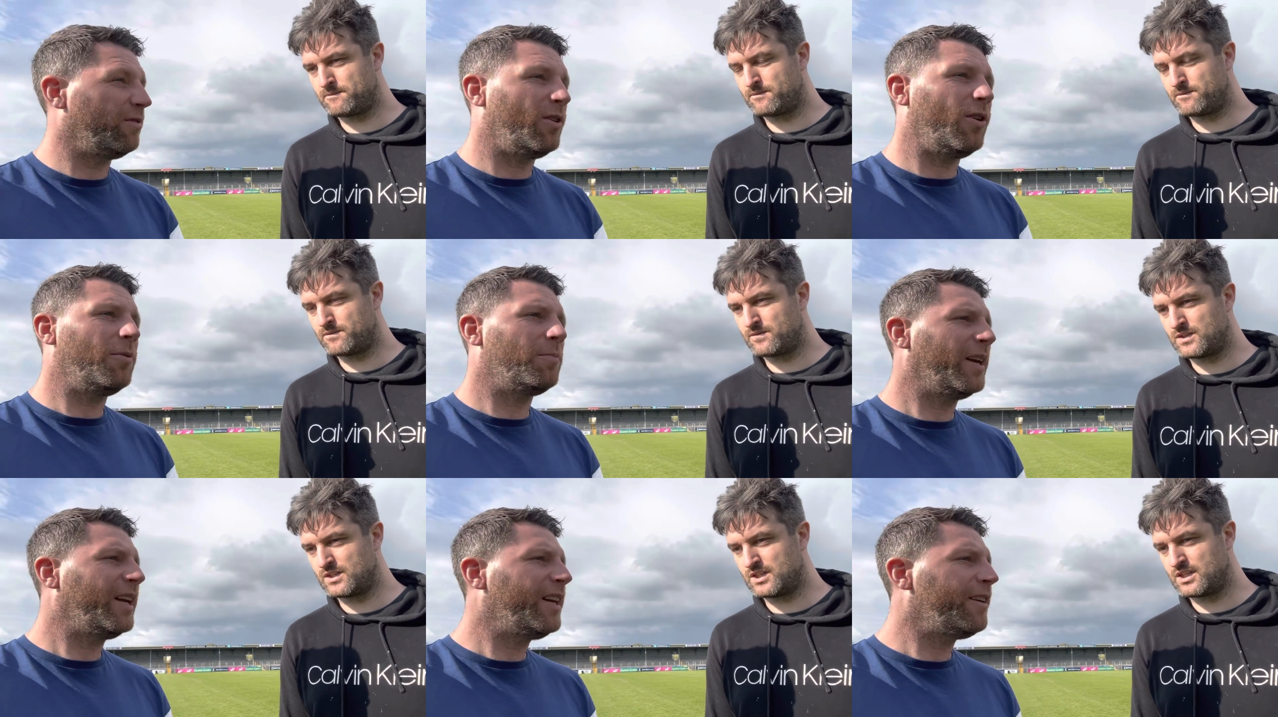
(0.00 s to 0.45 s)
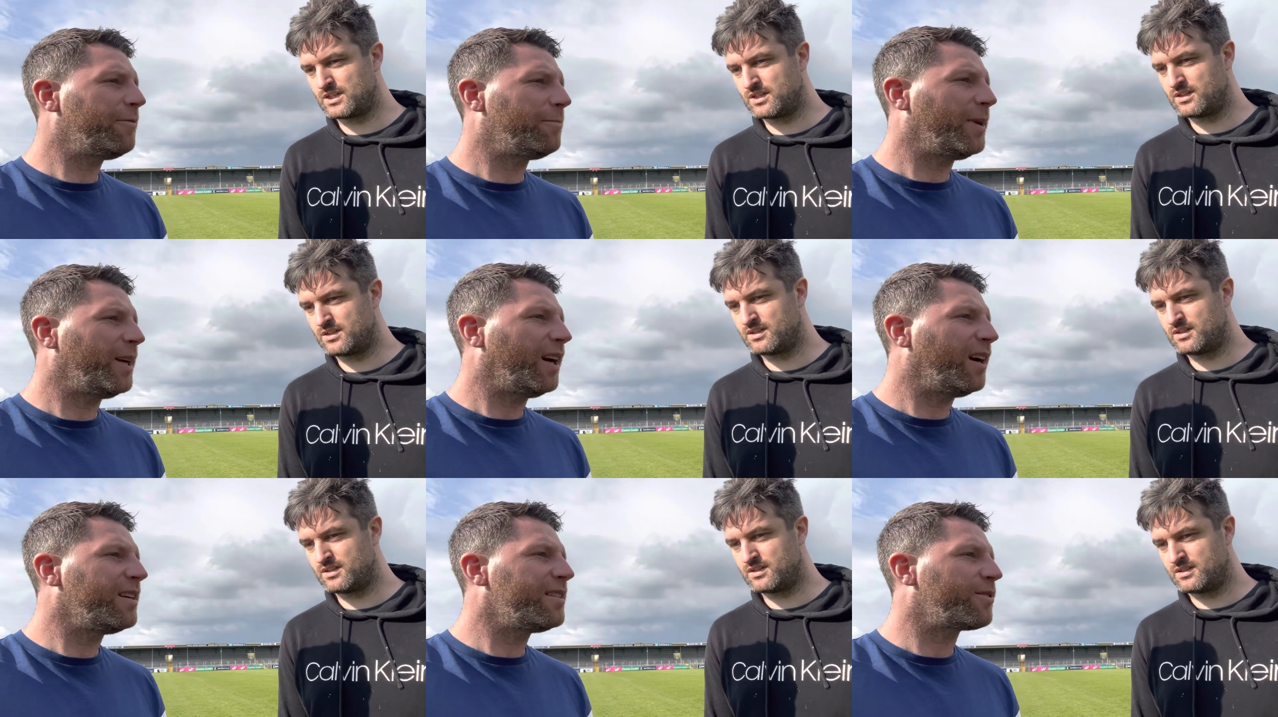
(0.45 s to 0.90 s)

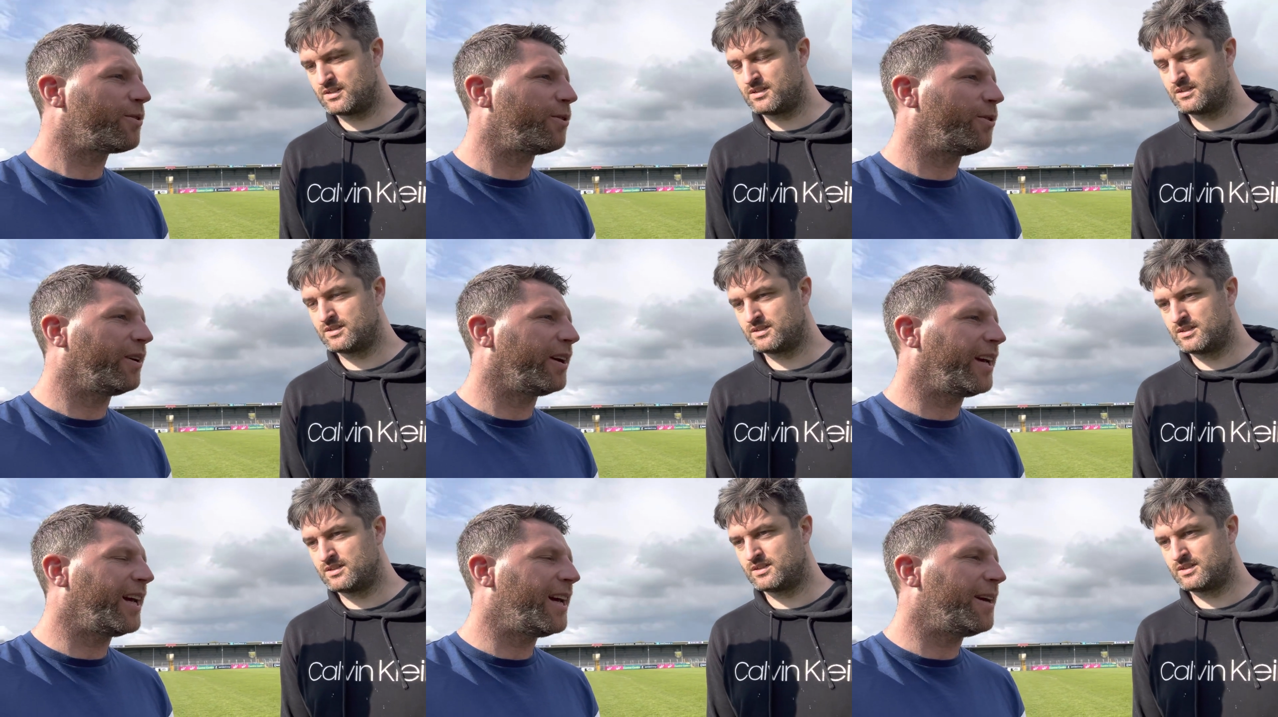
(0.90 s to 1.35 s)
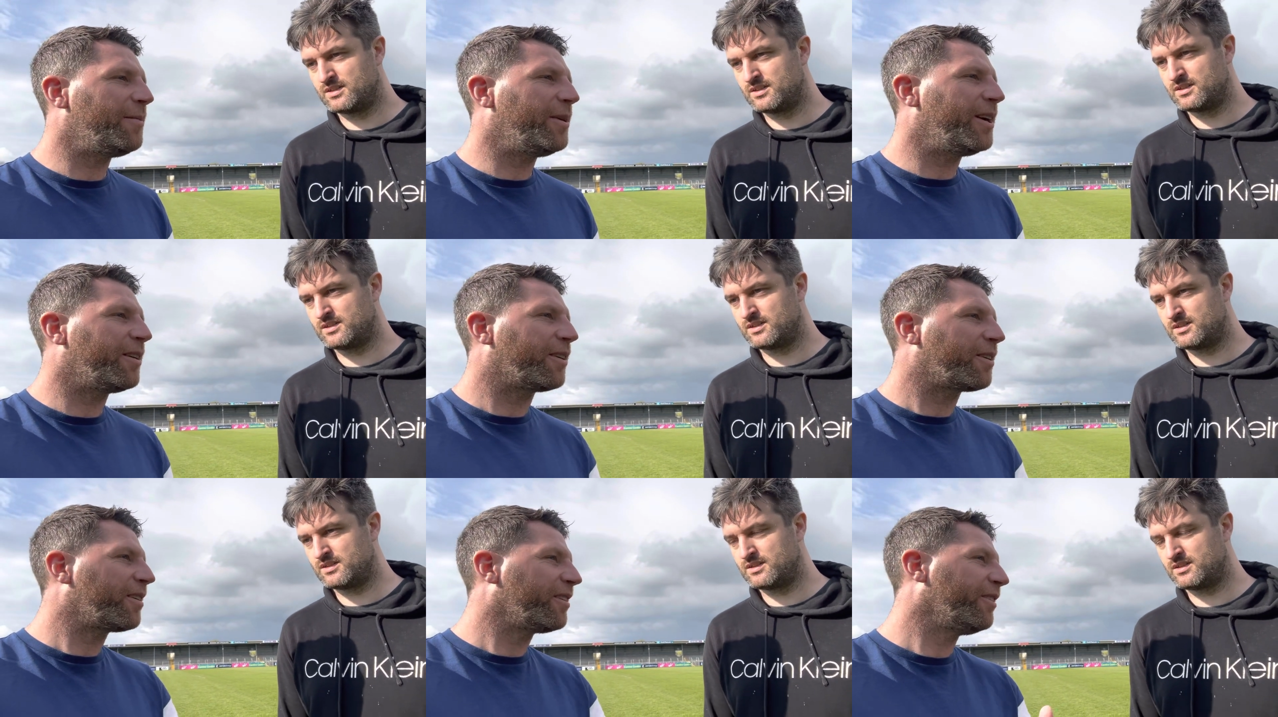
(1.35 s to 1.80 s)
Speaker 1: unbelievably high-scoring game
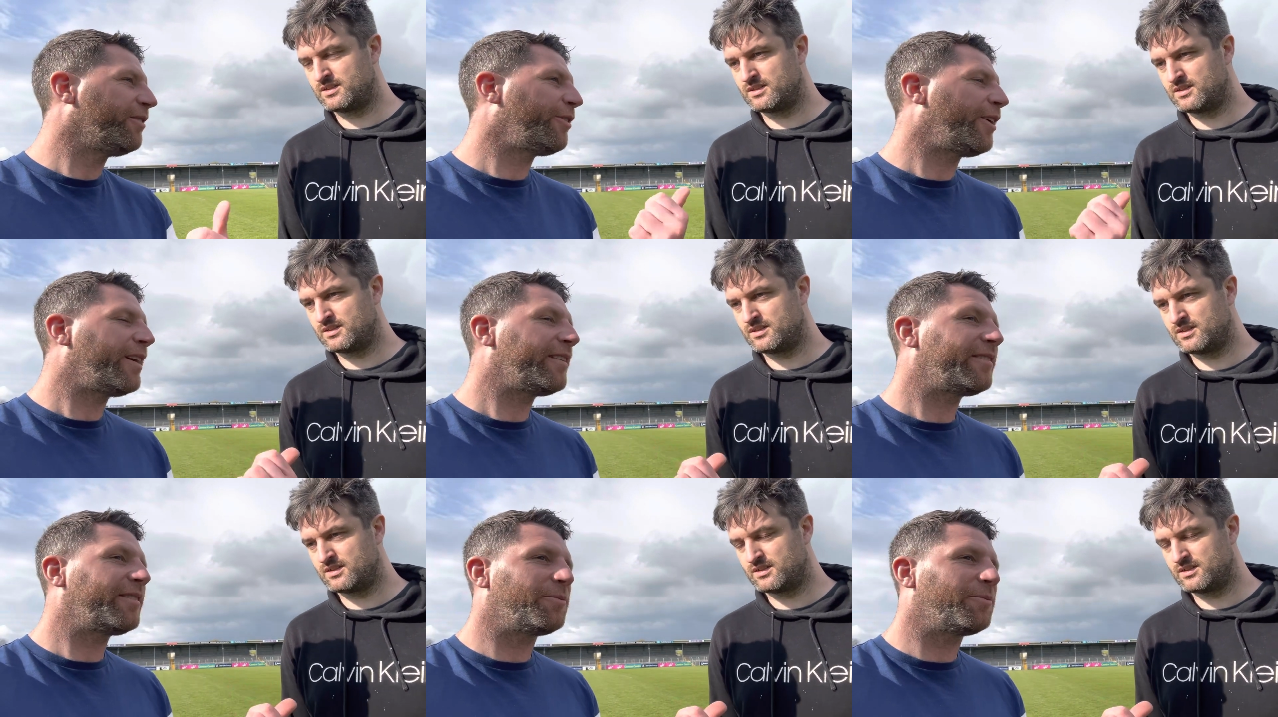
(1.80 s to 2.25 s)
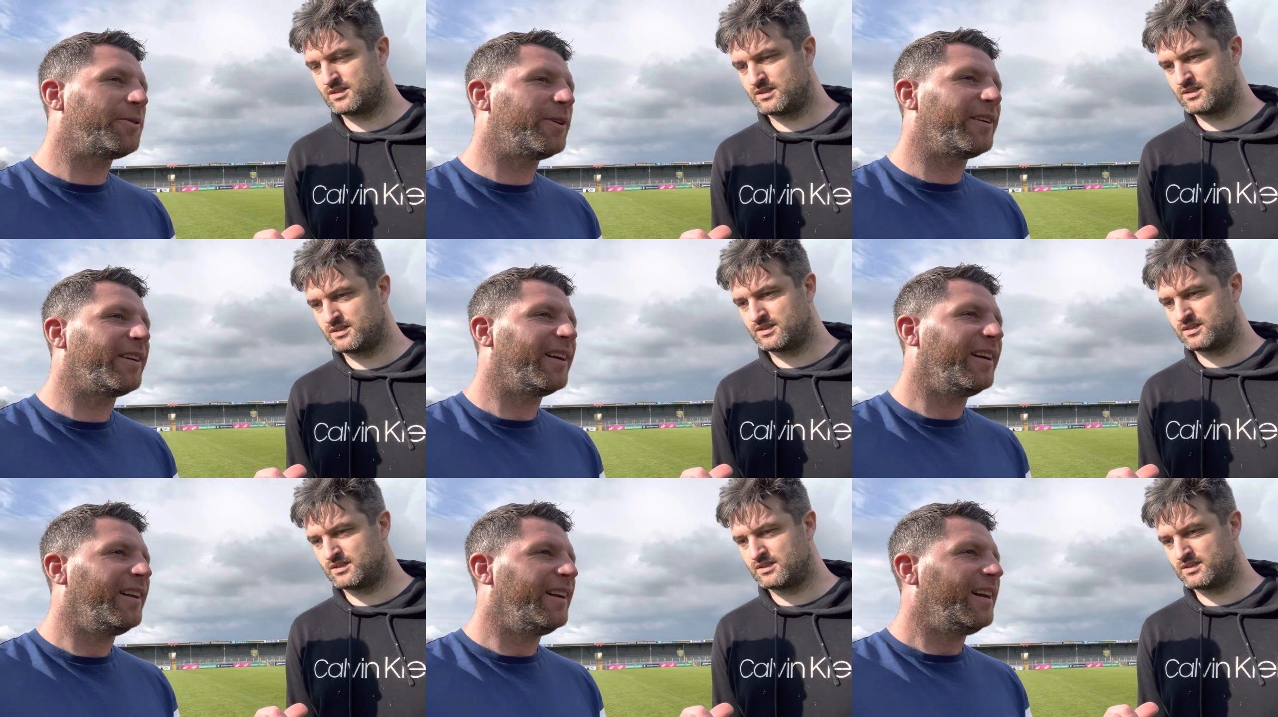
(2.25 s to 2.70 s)
here, contrasted with
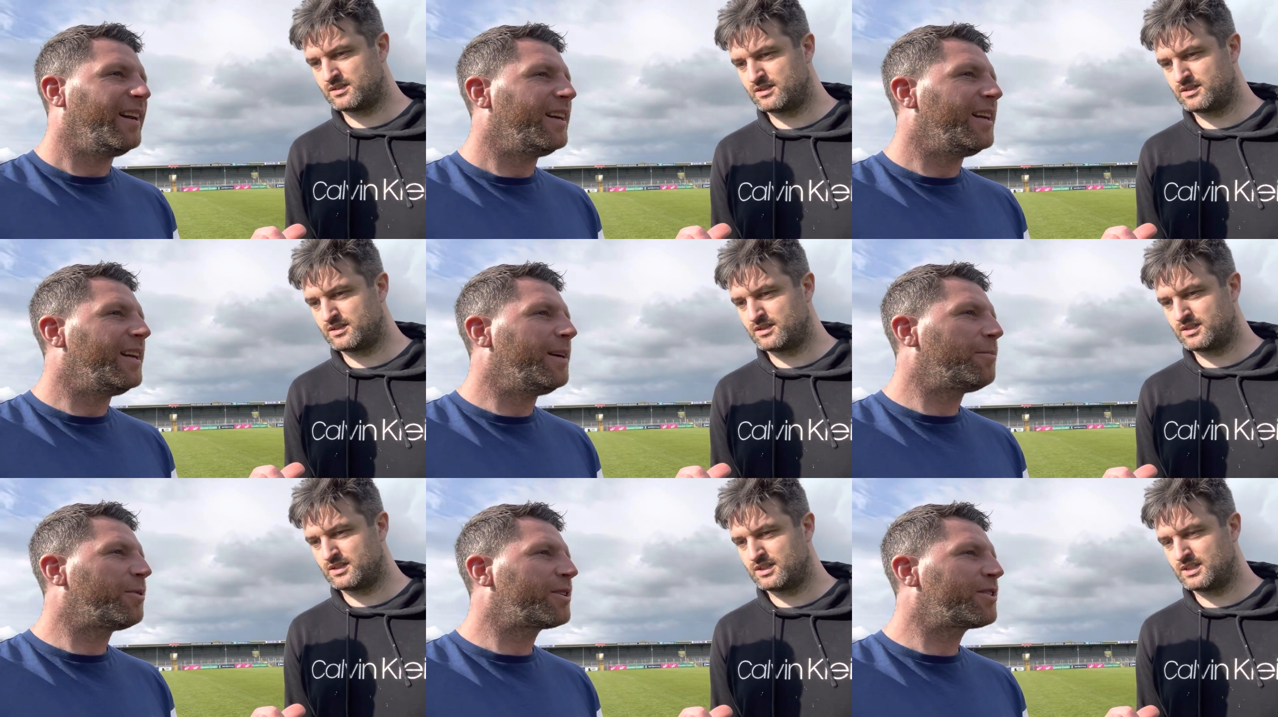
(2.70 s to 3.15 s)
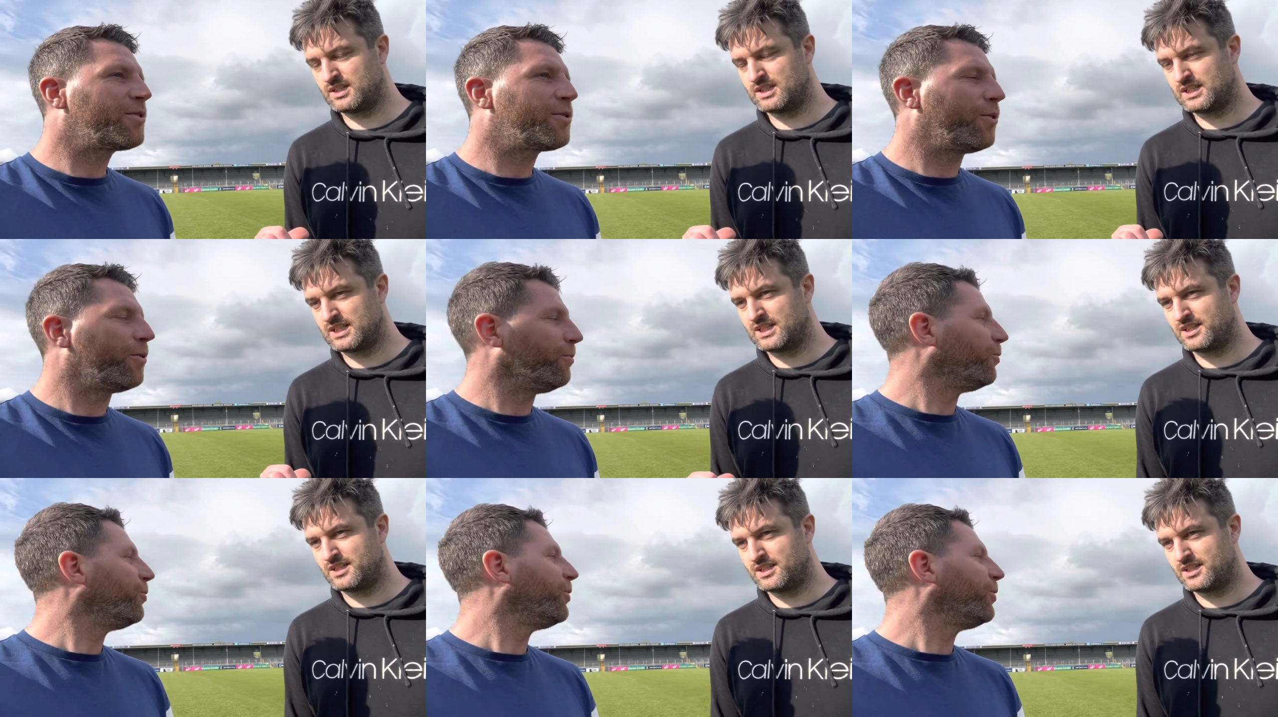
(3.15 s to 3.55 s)
Limerick scoring